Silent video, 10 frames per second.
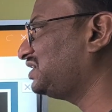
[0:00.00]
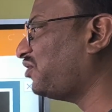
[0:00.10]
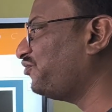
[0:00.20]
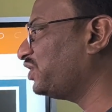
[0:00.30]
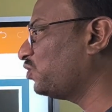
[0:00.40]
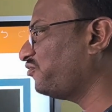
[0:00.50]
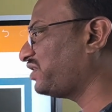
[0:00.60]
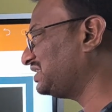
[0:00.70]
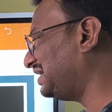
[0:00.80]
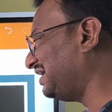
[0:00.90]
Now we go
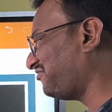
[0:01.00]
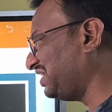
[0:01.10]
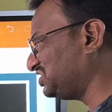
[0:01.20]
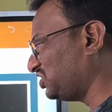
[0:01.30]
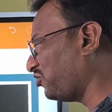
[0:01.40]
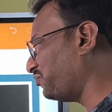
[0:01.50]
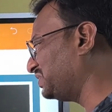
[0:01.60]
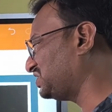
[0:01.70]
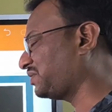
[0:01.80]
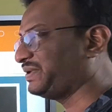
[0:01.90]
for the definition of
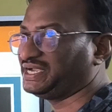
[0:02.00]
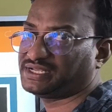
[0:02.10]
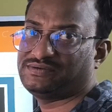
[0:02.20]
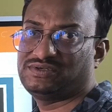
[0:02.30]
measurement.